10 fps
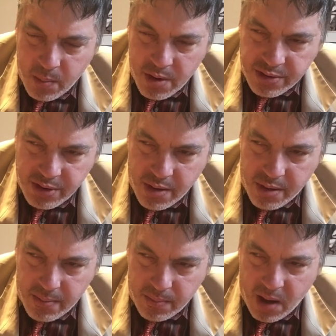was
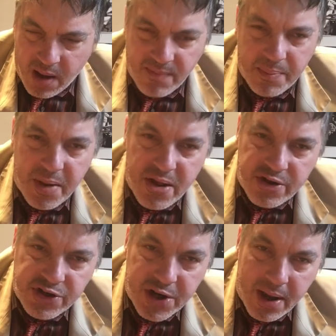just kind of a piece of
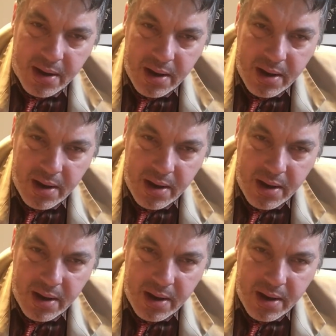shit.